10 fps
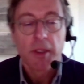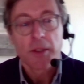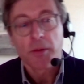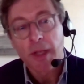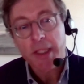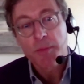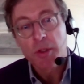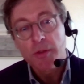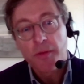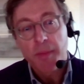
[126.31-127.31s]
So let's
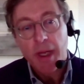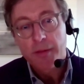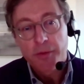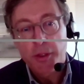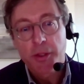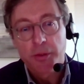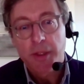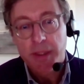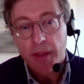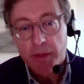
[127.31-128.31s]
move back first to the
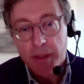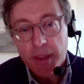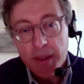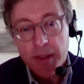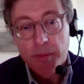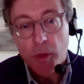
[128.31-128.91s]
70s,